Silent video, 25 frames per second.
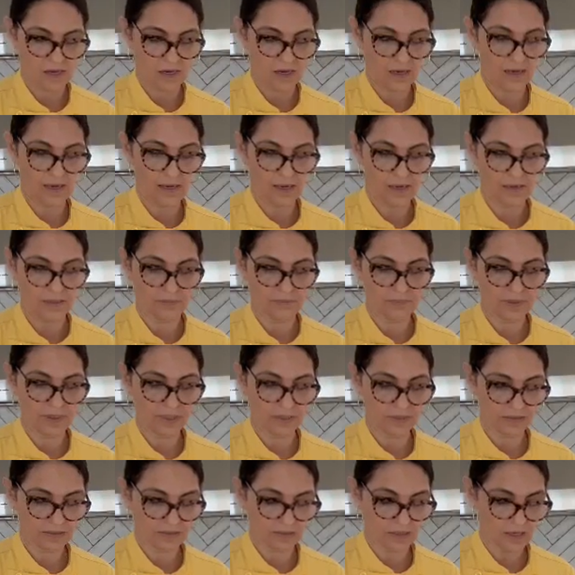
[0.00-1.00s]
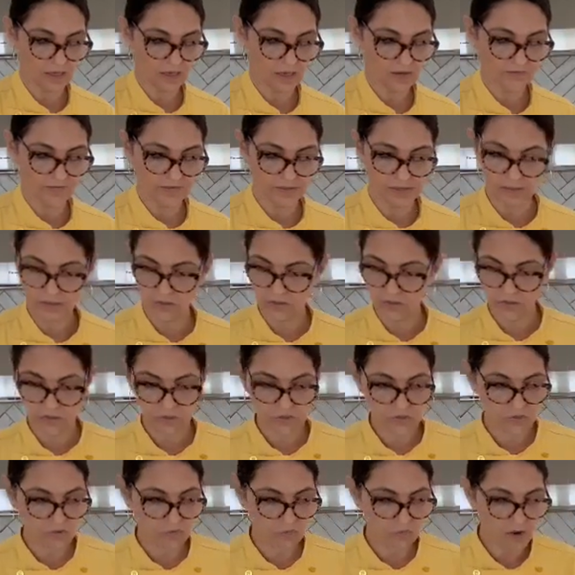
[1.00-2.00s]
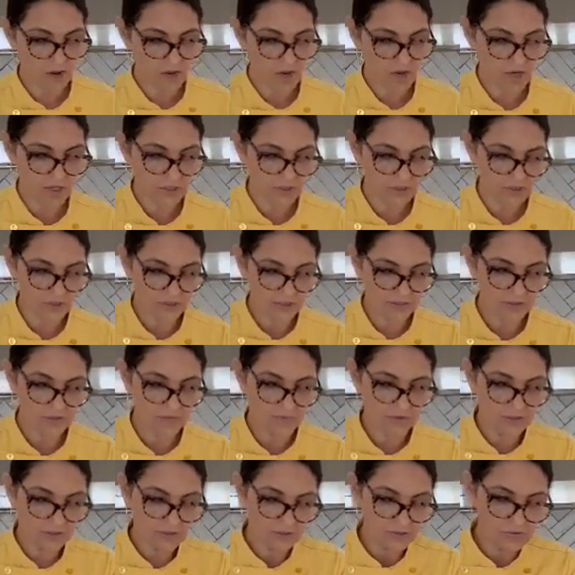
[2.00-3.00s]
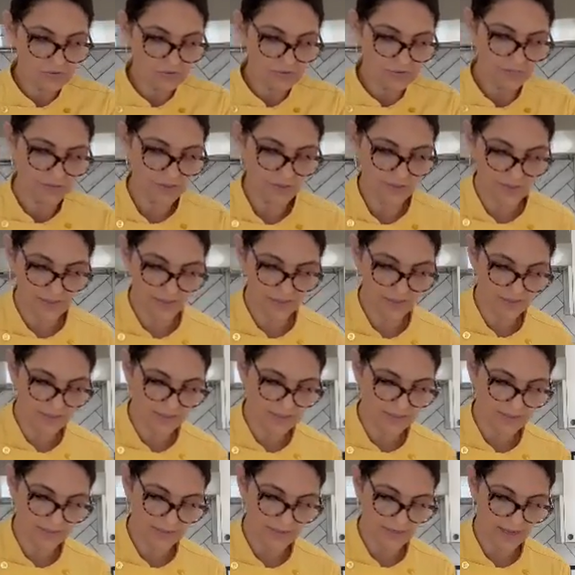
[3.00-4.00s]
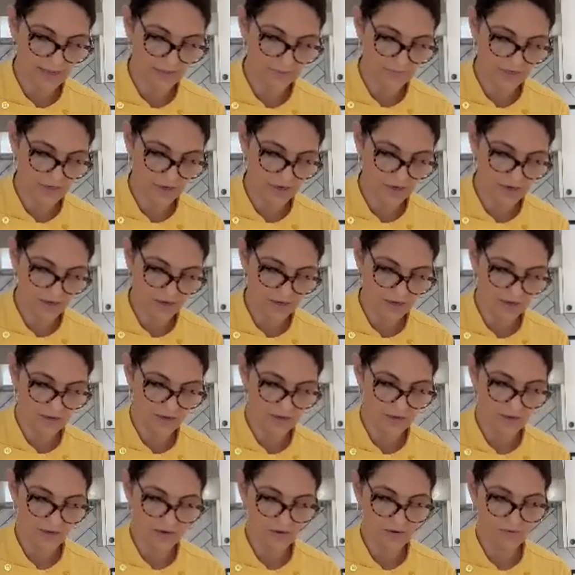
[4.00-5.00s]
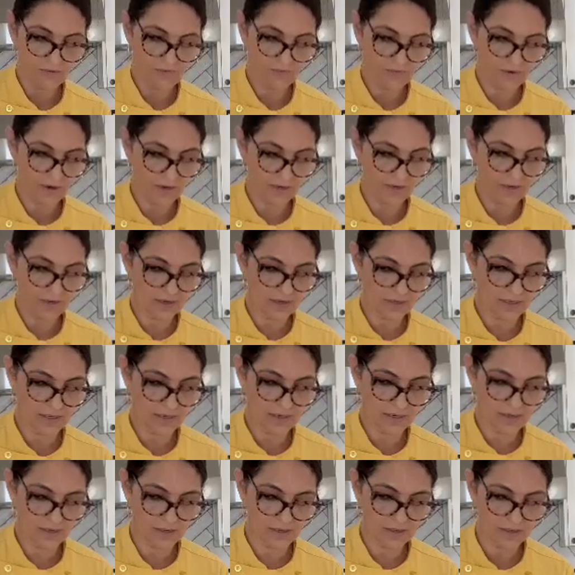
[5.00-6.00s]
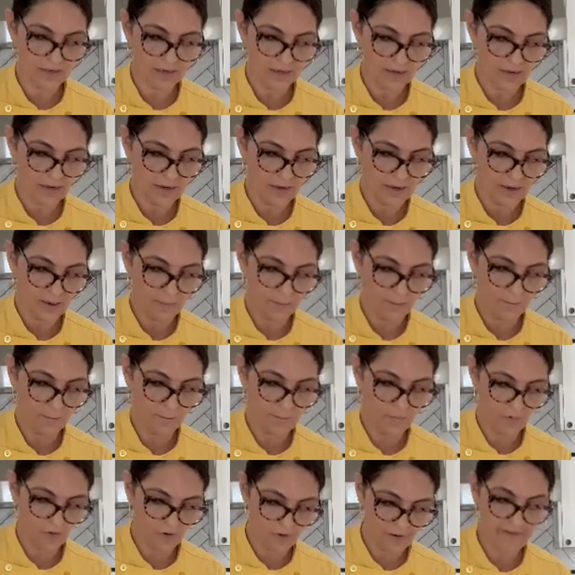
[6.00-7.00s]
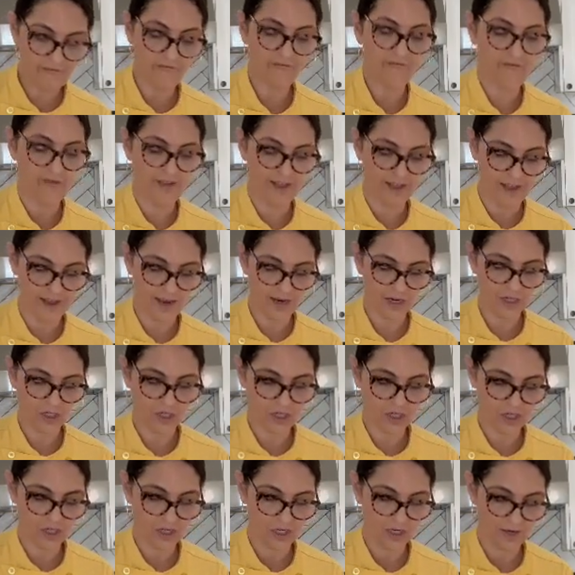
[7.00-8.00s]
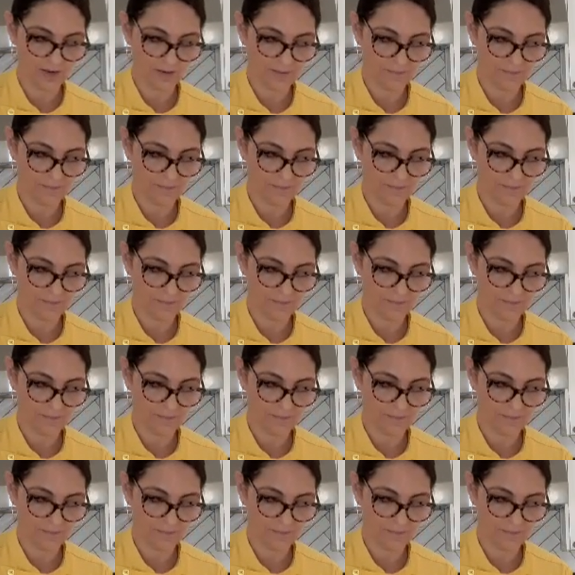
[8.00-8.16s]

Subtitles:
I got a piece of yellow squash. I know what I'll do, I'm just gonna stab it off. Red onion, more fish.